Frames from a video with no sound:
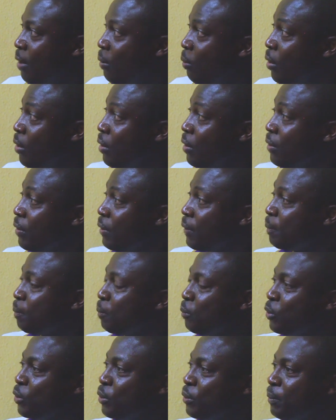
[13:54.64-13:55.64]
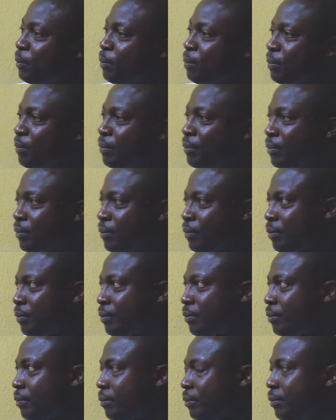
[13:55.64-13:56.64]
Okay, so Father,
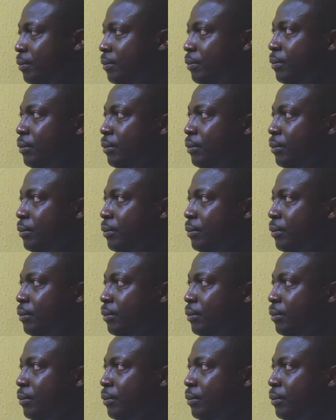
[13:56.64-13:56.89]
you've